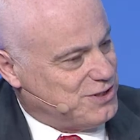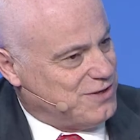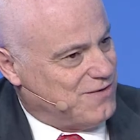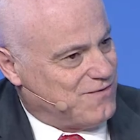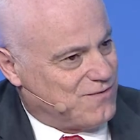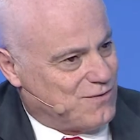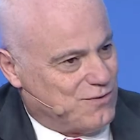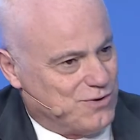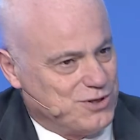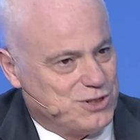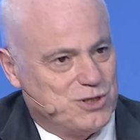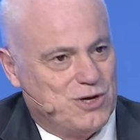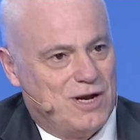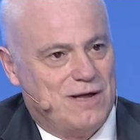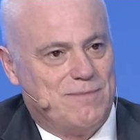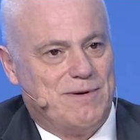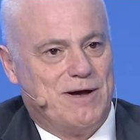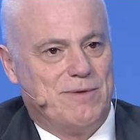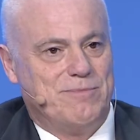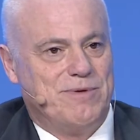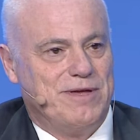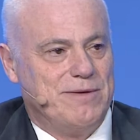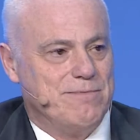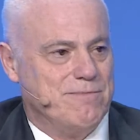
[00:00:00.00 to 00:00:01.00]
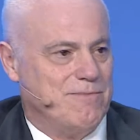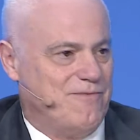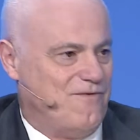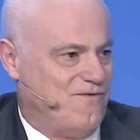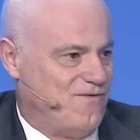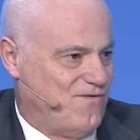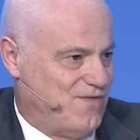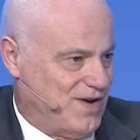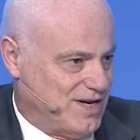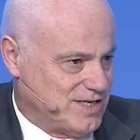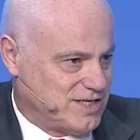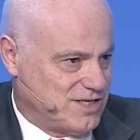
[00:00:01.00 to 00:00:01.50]
of course, is all about being
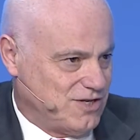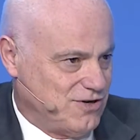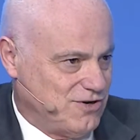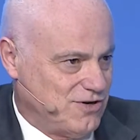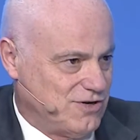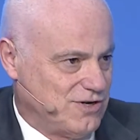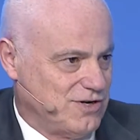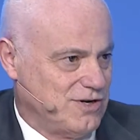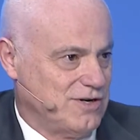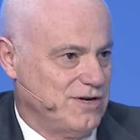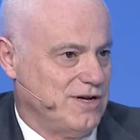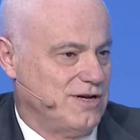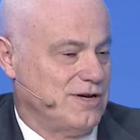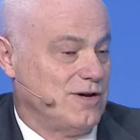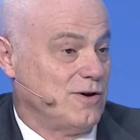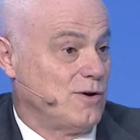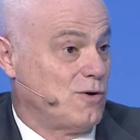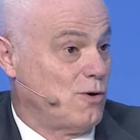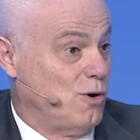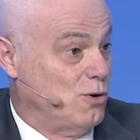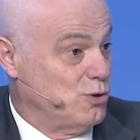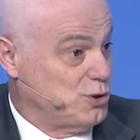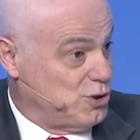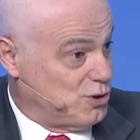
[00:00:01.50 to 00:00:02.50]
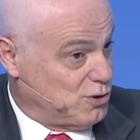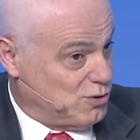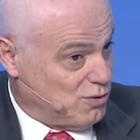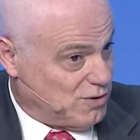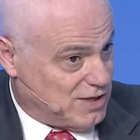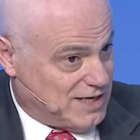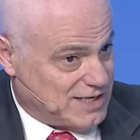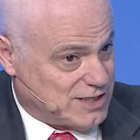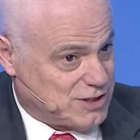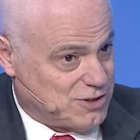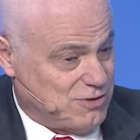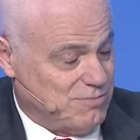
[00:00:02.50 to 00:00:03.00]
faster, closer to
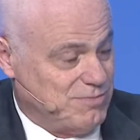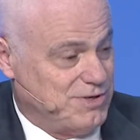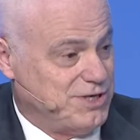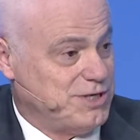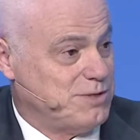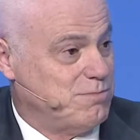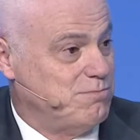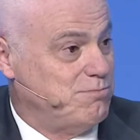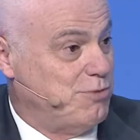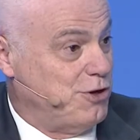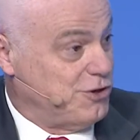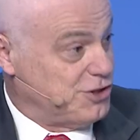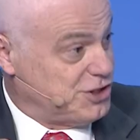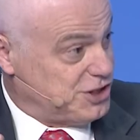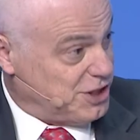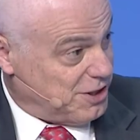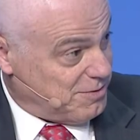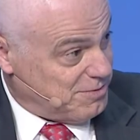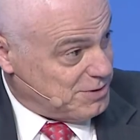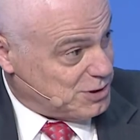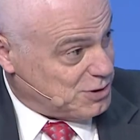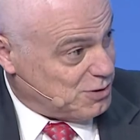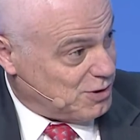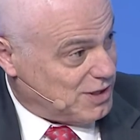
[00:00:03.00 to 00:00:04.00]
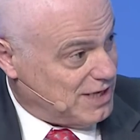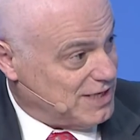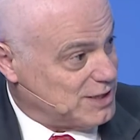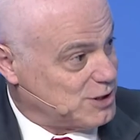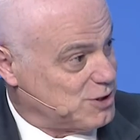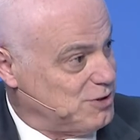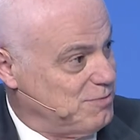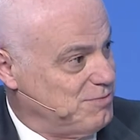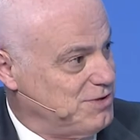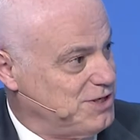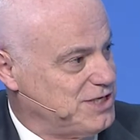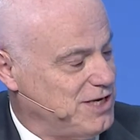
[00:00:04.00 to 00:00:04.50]
customers, better service to
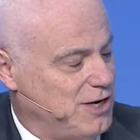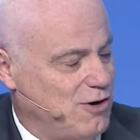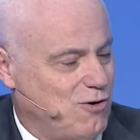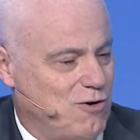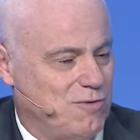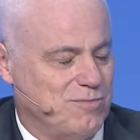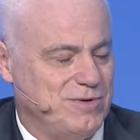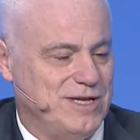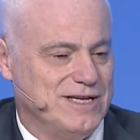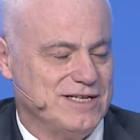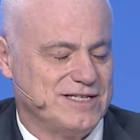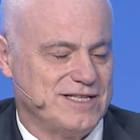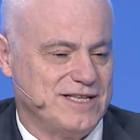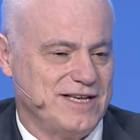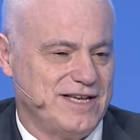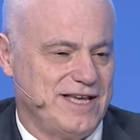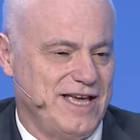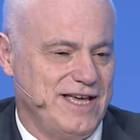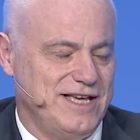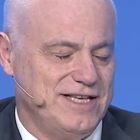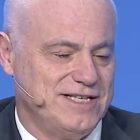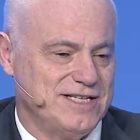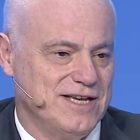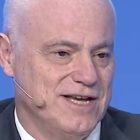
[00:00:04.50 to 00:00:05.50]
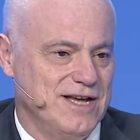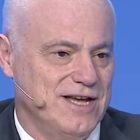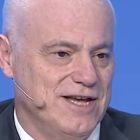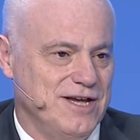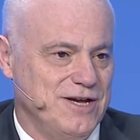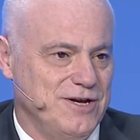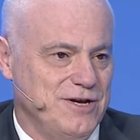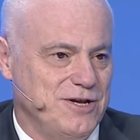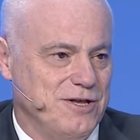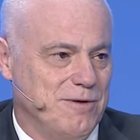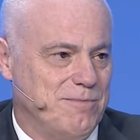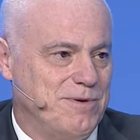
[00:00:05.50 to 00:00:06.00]
customers. I hope that's the case.
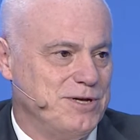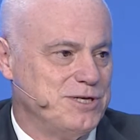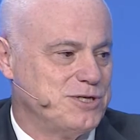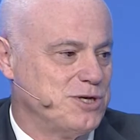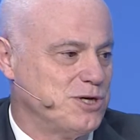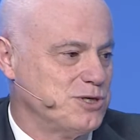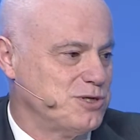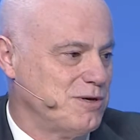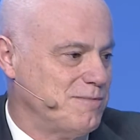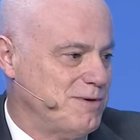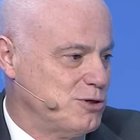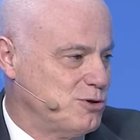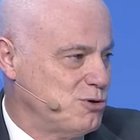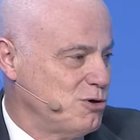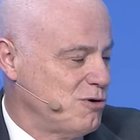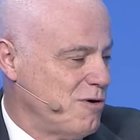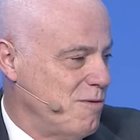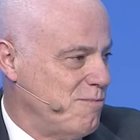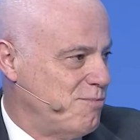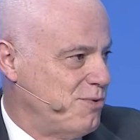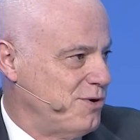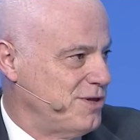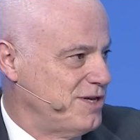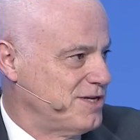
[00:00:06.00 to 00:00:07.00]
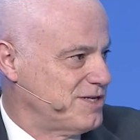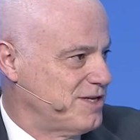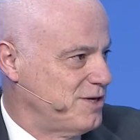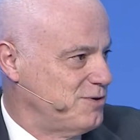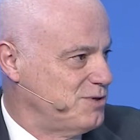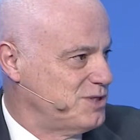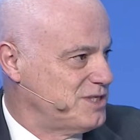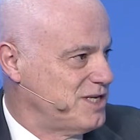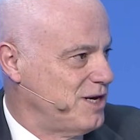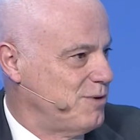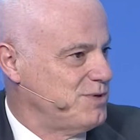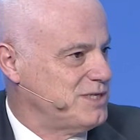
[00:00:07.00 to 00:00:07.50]
But it's also about two components that you
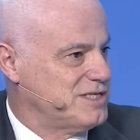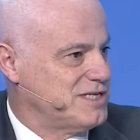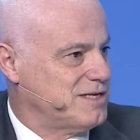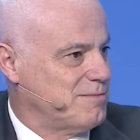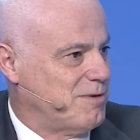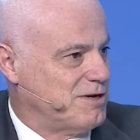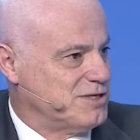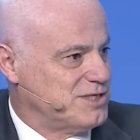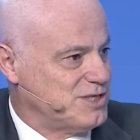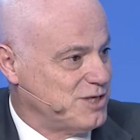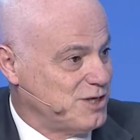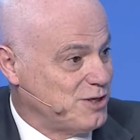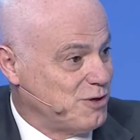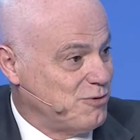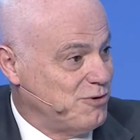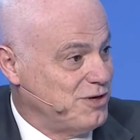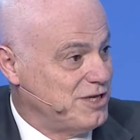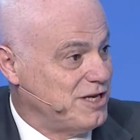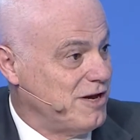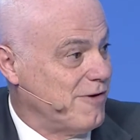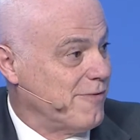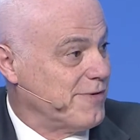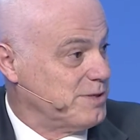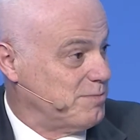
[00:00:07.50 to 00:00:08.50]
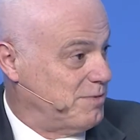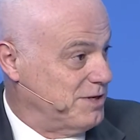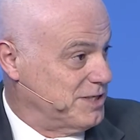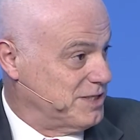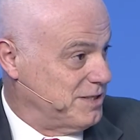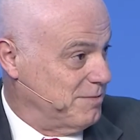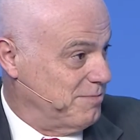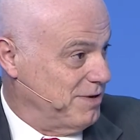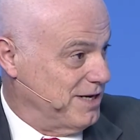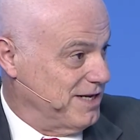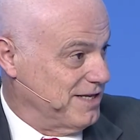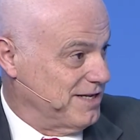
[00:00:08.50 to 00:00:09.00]
say, which is about security and
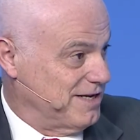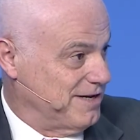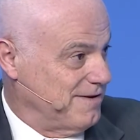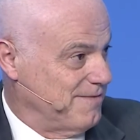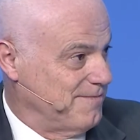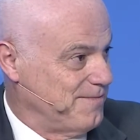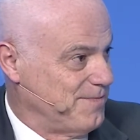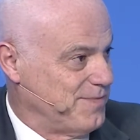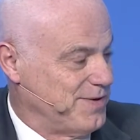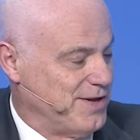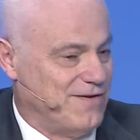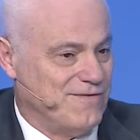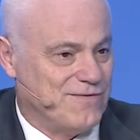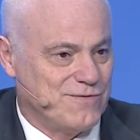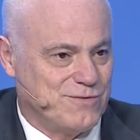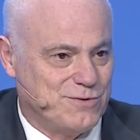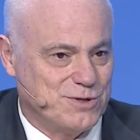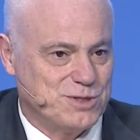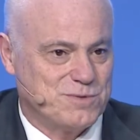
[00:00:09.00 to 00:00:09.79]
responsibility. Of course,